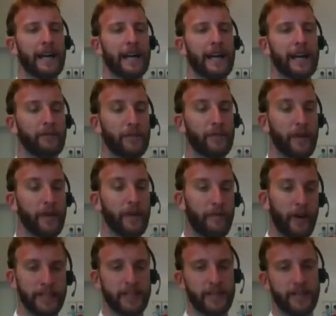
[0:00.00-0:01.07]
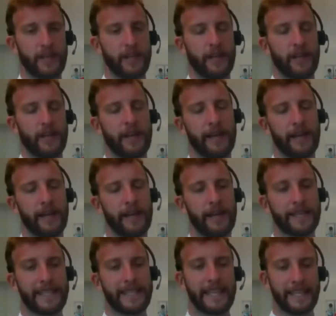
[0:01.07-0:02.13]
the menu, the
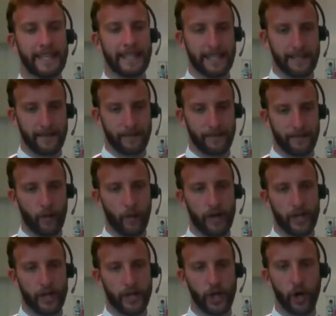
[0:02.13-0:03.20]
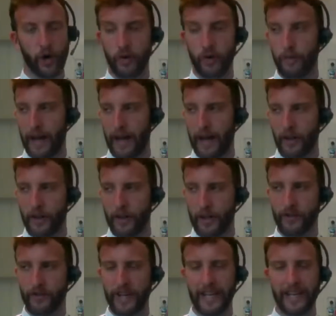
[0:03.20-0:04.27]
first settings that were
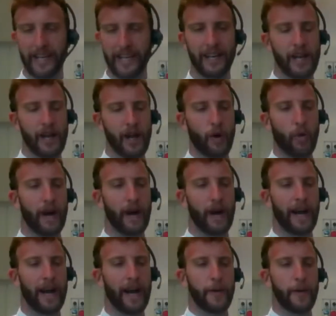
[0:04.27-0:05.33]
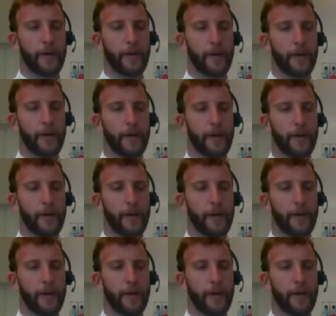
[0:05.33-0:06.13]
shown on the screen were